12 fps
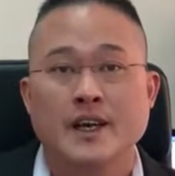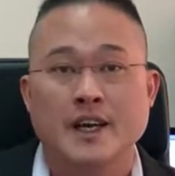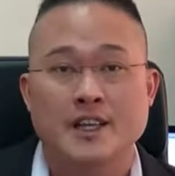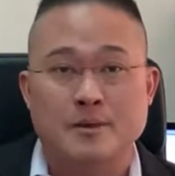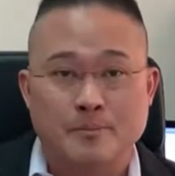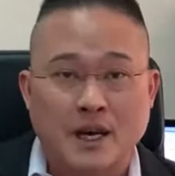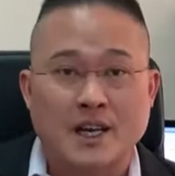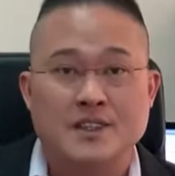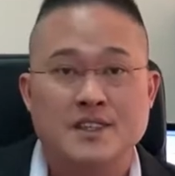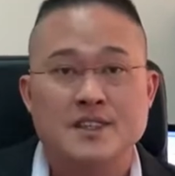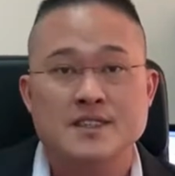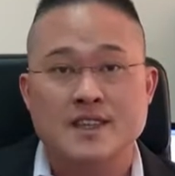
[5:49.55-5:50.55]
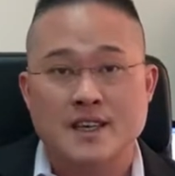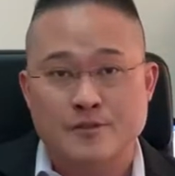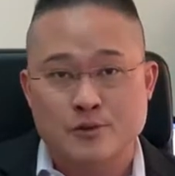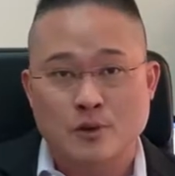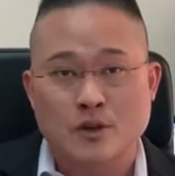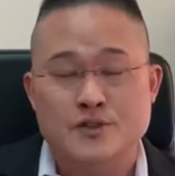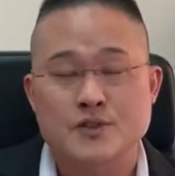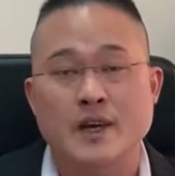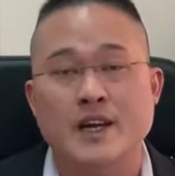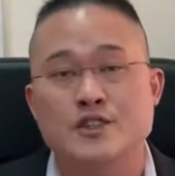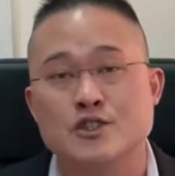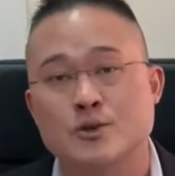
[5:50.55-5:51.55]
And the parties have to also
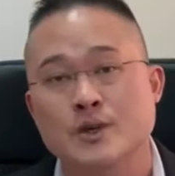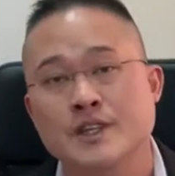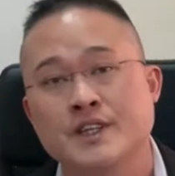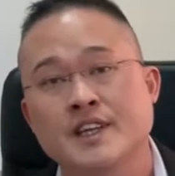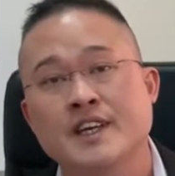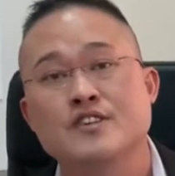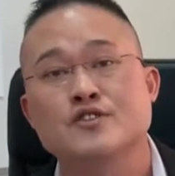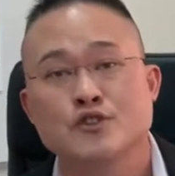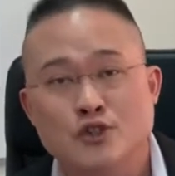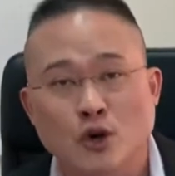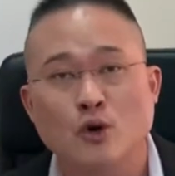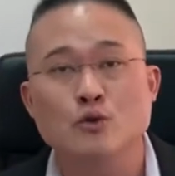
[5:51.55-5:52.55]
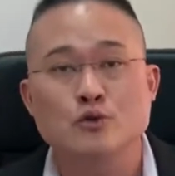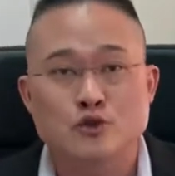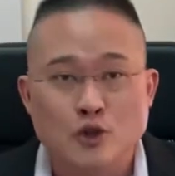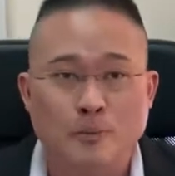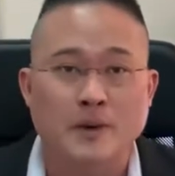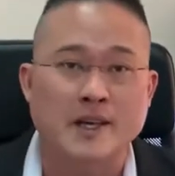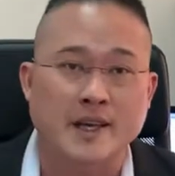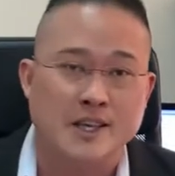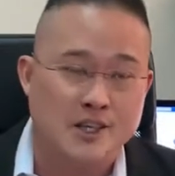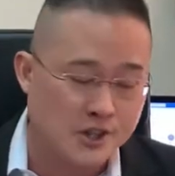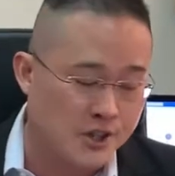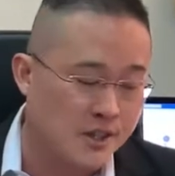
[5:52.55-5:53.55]
ensure that there is no
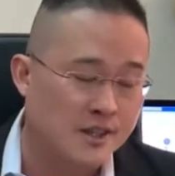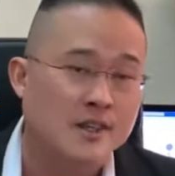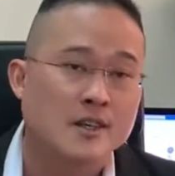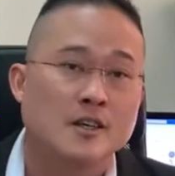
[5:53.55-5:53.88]
duplication,